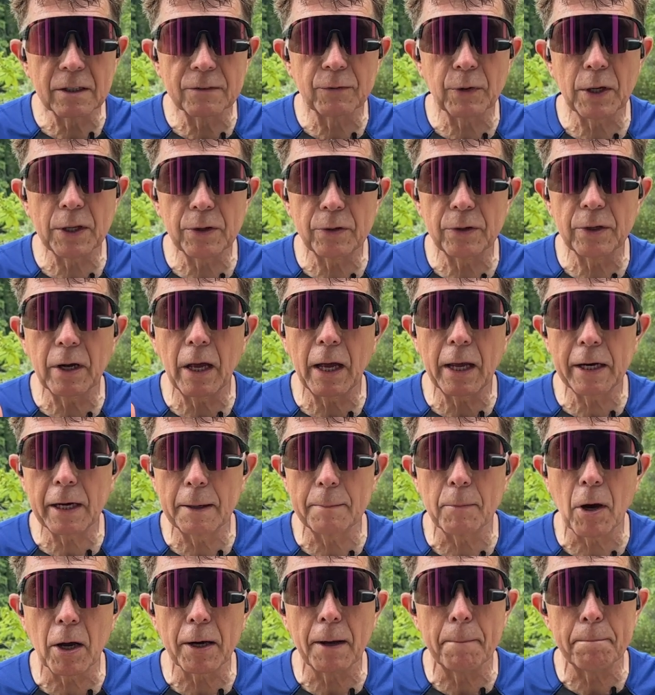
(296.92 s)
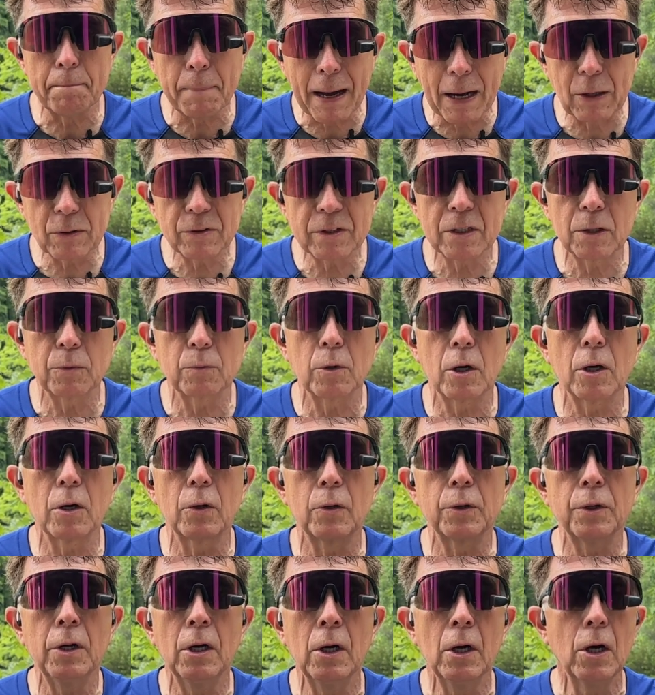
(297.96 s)
of whether or not I'm on a bouncy
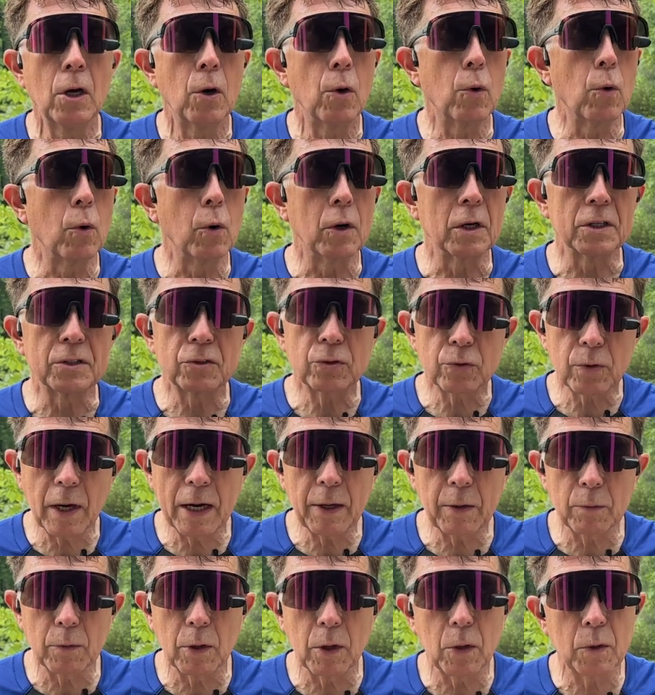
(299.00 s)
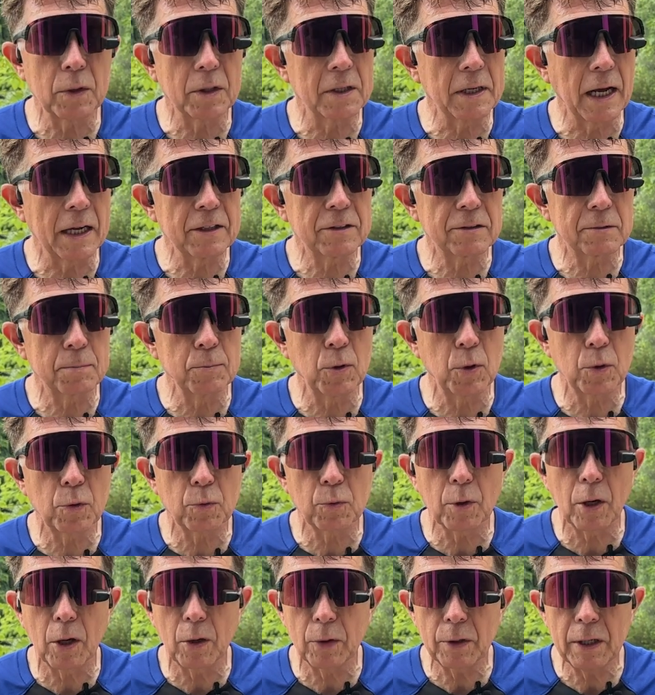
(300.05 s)
road or a straight road, a nice smooth
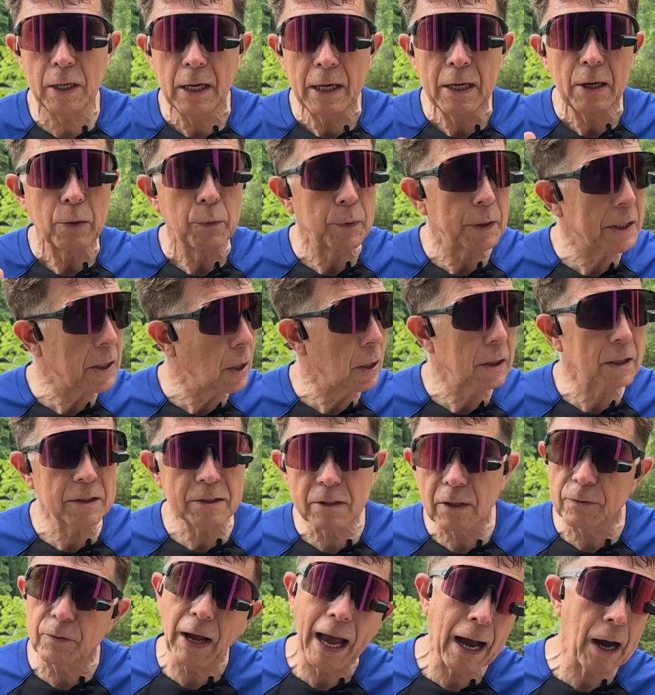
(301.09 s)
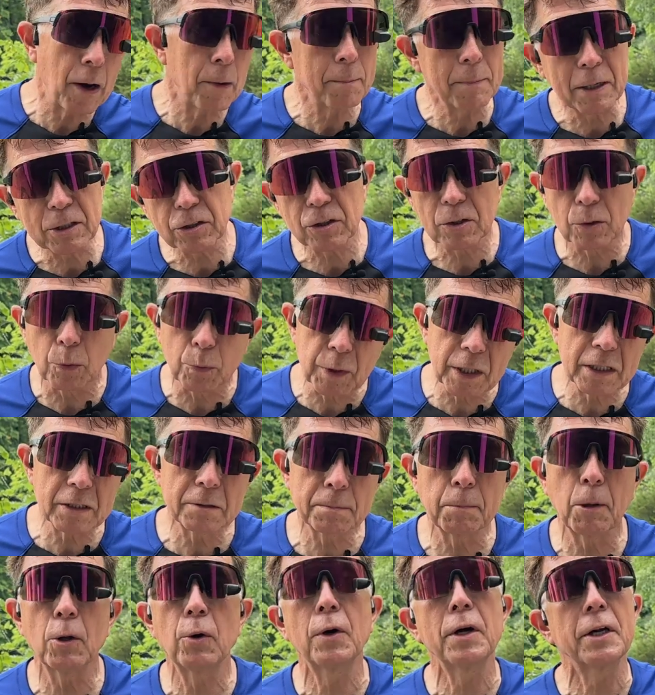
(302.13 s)
road, regardless of how much the
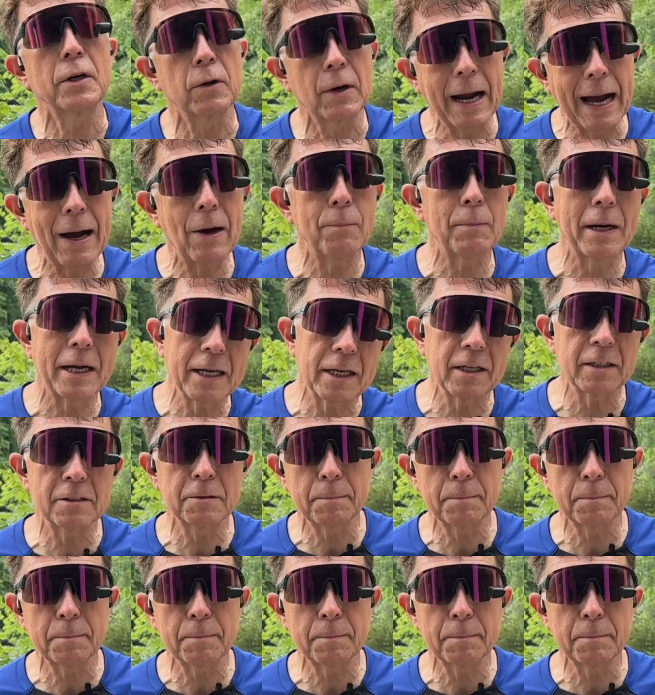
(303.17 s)
wind's blowing or how my head's